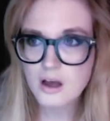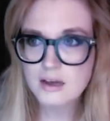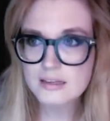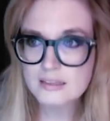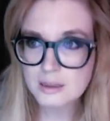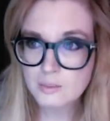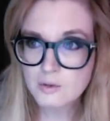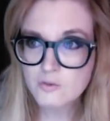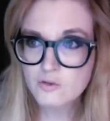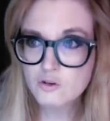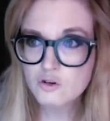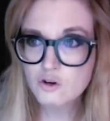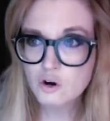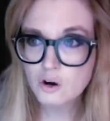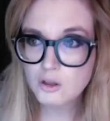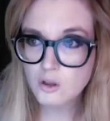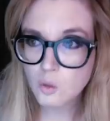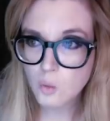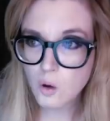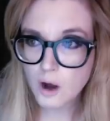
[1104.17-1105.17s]
some of you
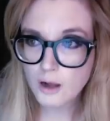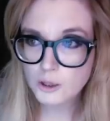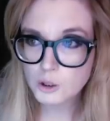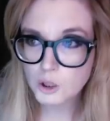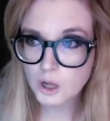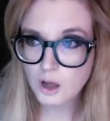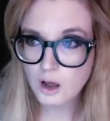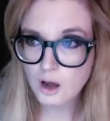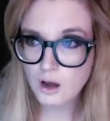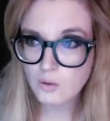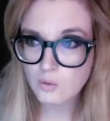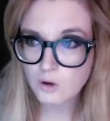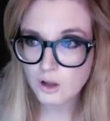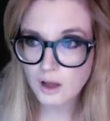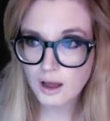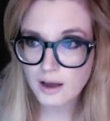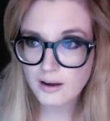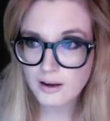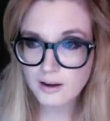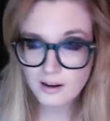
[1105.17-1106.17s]
during the watch along were
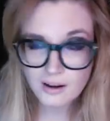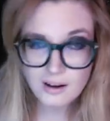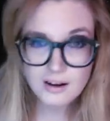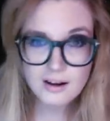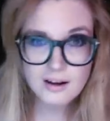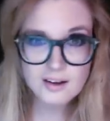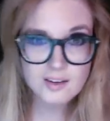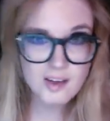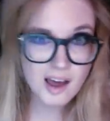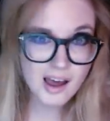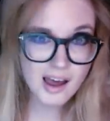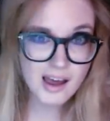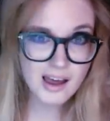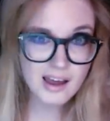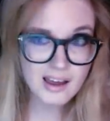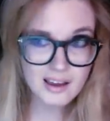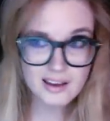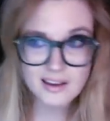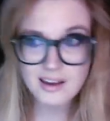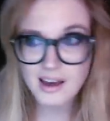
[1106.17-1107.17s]
like, ah, oh,
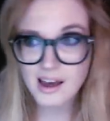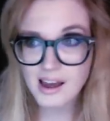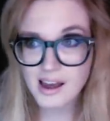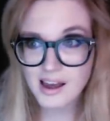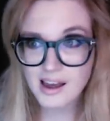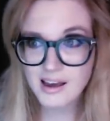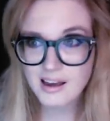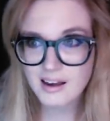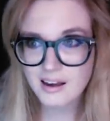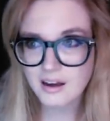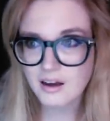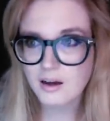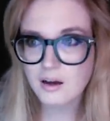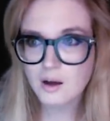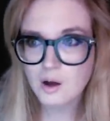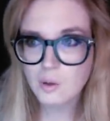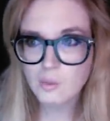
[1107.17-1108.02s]
Kang, Kang!